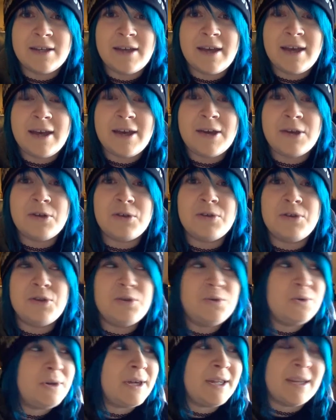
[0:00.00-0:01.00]
Hell,
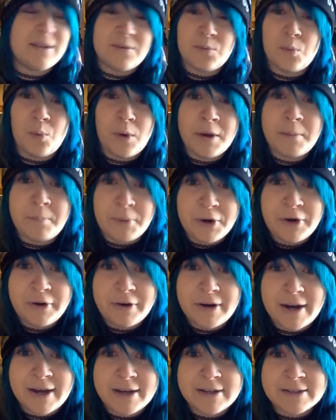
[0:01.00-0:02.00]
you get one
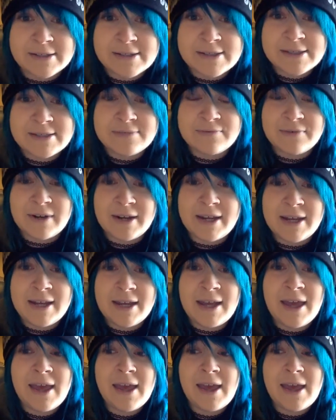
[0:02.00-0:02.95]
murder house, right?